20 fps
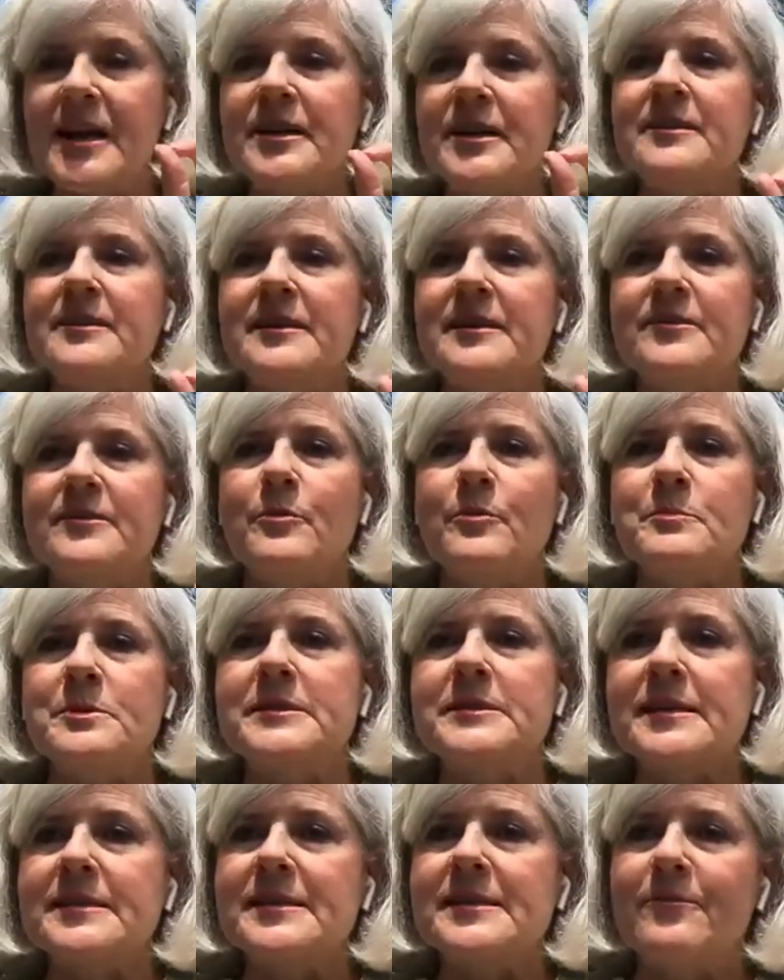that is from
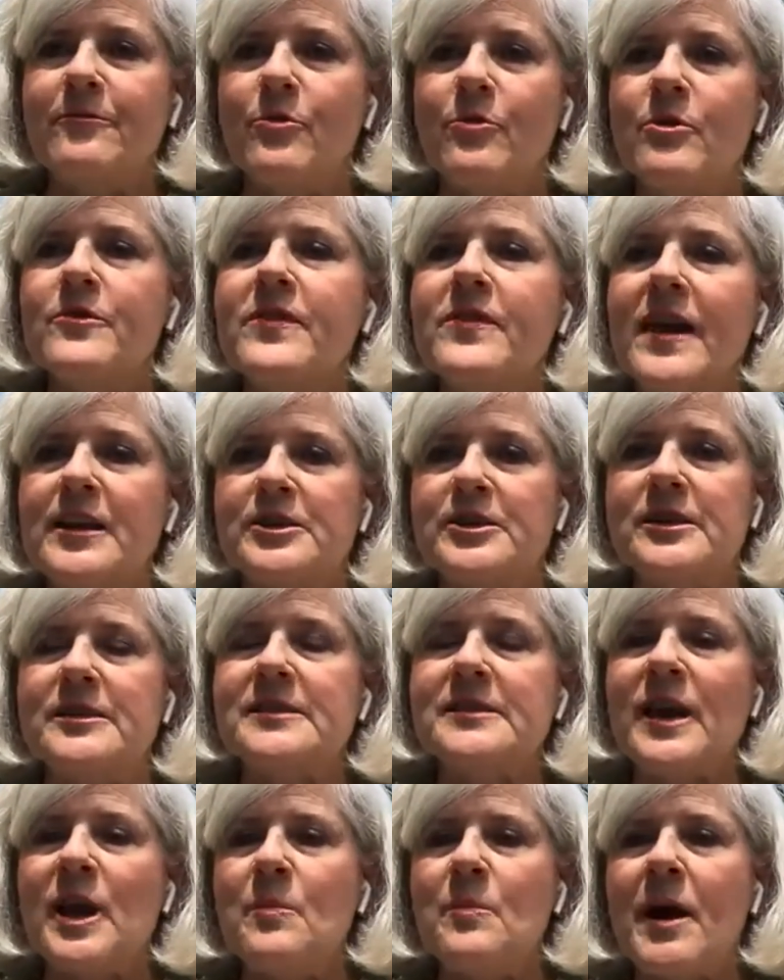64, that
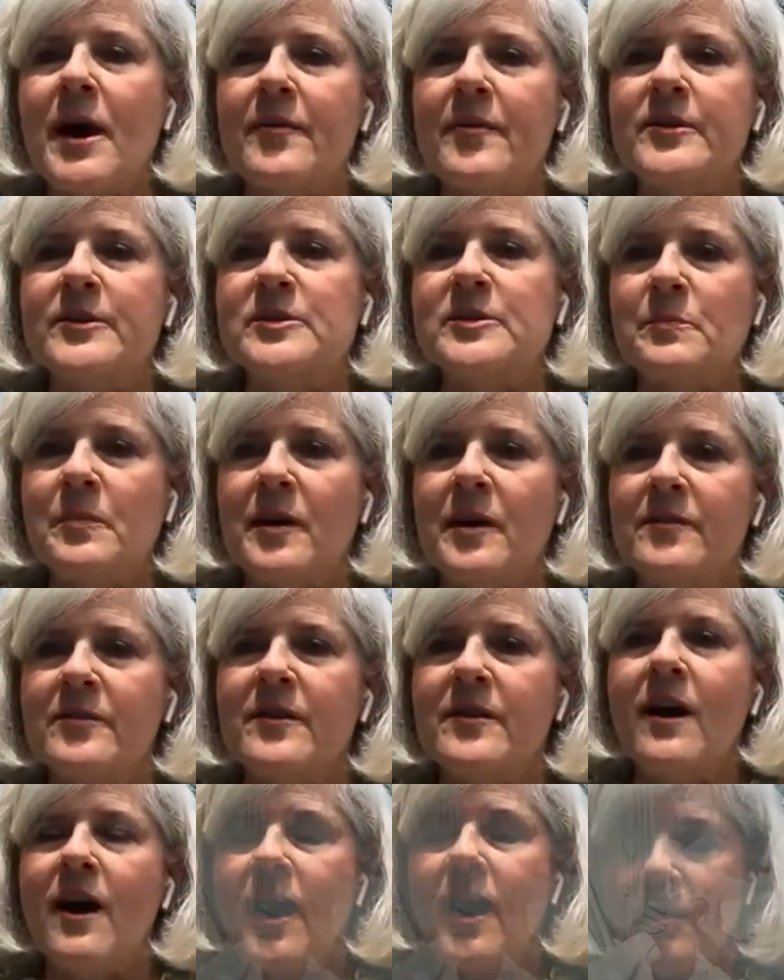just came out this
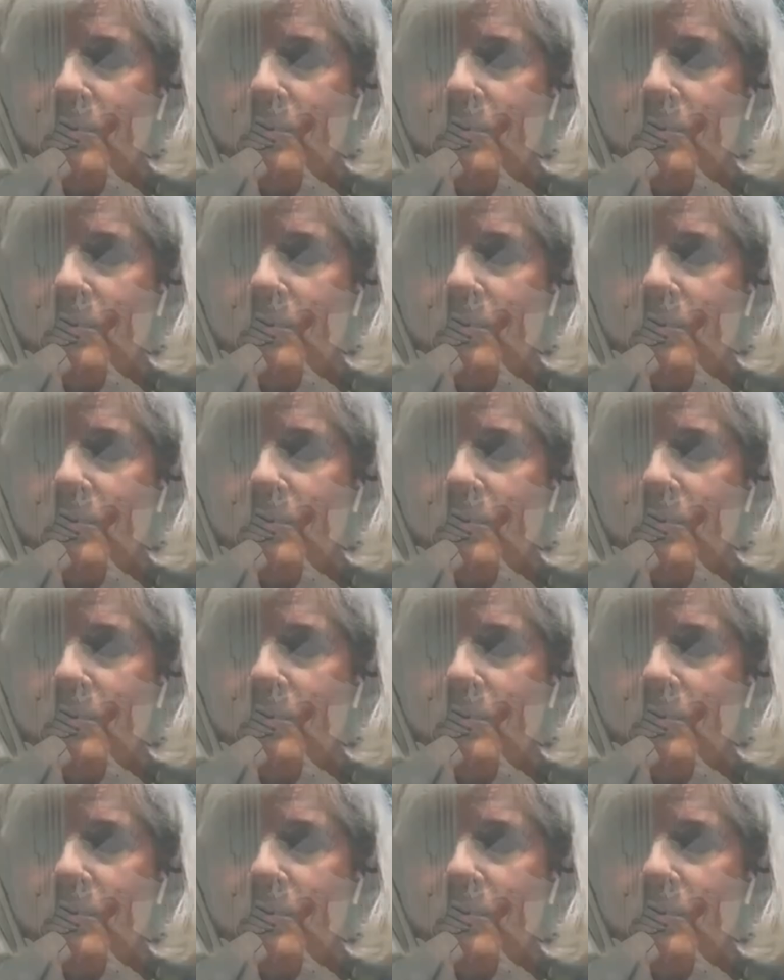month